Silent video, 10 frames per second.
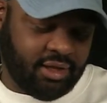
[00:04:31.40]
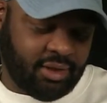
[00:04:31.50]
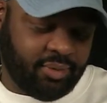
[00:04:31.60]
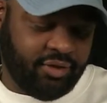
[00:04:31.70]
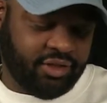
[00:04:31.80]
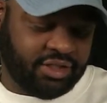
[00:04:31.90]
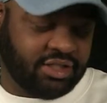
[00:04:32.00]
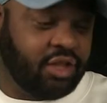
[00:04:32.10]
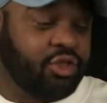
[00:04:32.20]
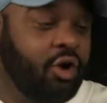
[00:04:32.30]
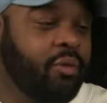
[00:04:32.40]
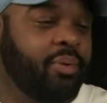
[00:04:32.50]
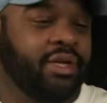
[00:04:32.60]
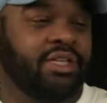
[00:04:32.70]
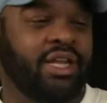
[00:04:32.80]
believe this is the third
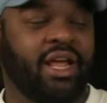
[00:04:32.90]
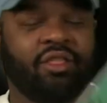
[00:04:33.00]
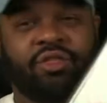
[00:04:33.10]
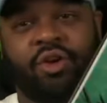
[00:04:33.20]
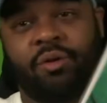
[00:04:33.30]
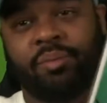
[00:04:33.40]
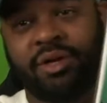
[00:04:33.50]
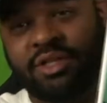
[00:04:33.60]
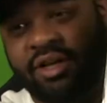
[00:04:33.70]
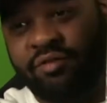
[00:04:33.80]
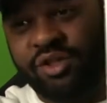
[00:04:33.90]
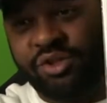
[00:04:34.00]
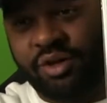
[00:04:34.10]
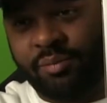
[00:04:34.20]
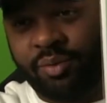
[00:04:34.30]
printing. Yeah, the third printing of issue number